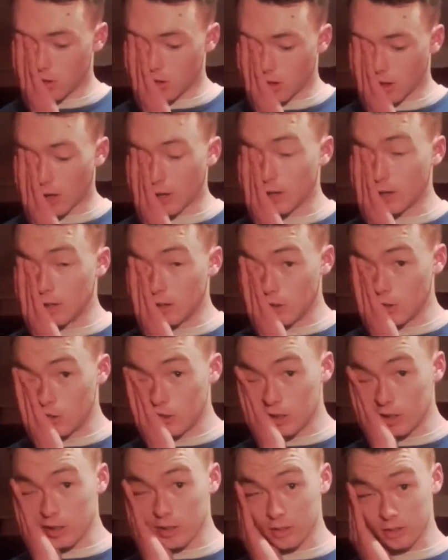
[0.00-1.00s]

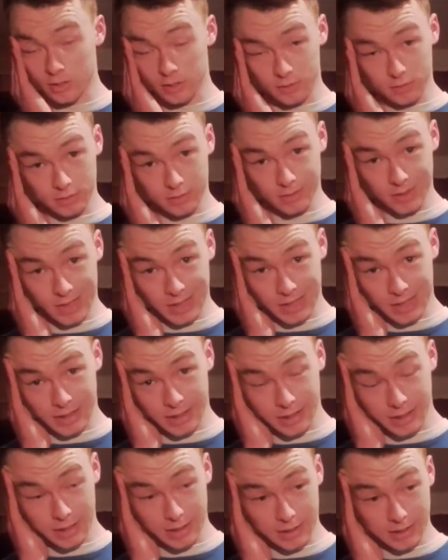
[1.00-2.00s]
Hallelujah.
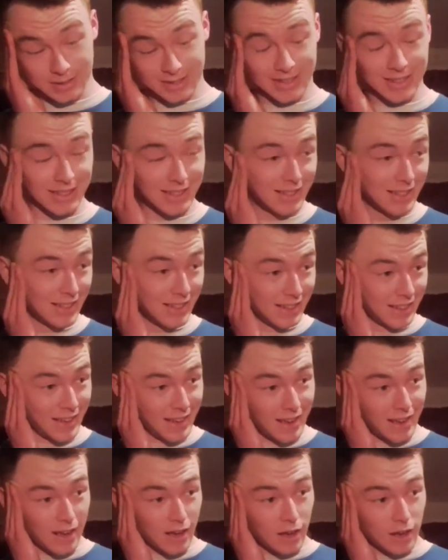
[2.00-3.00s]

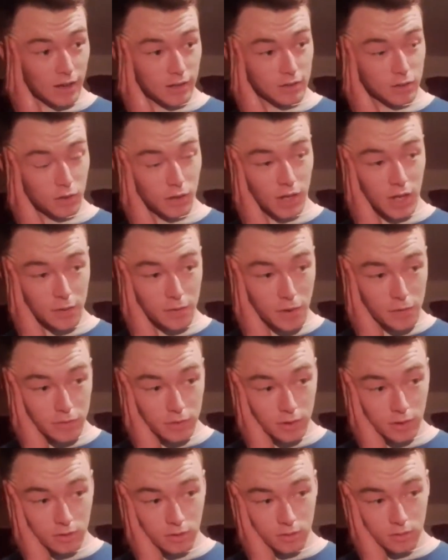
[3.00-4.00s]
I don't think I've
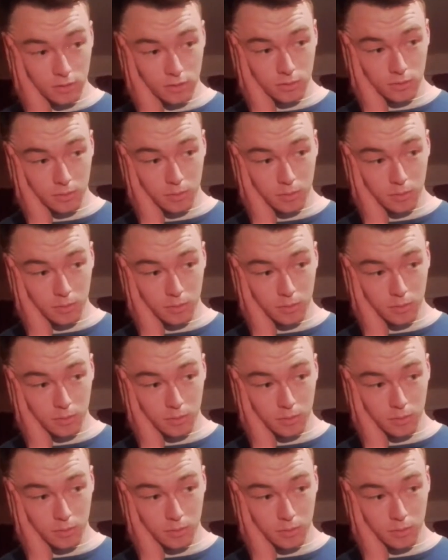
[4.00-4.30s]
ever